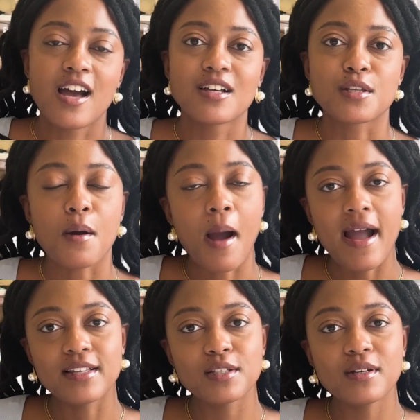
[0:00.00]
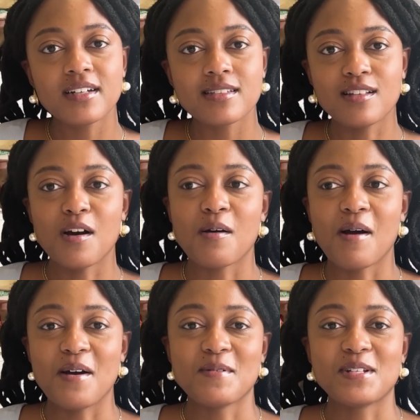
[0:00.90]
So as you guys know,
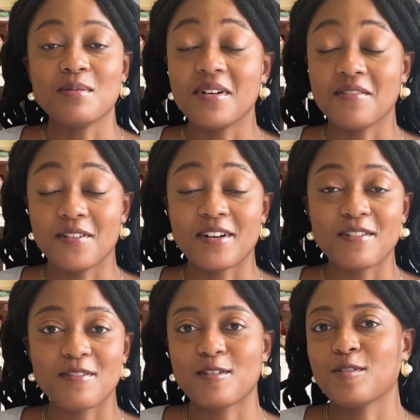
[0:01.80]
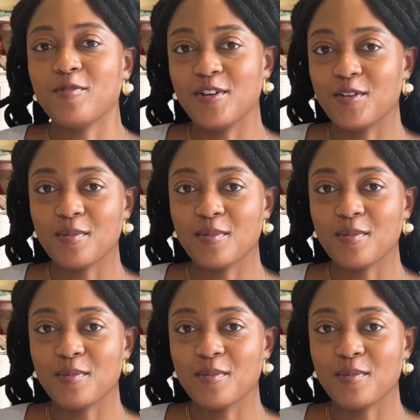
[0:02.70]
I went to my very first vendor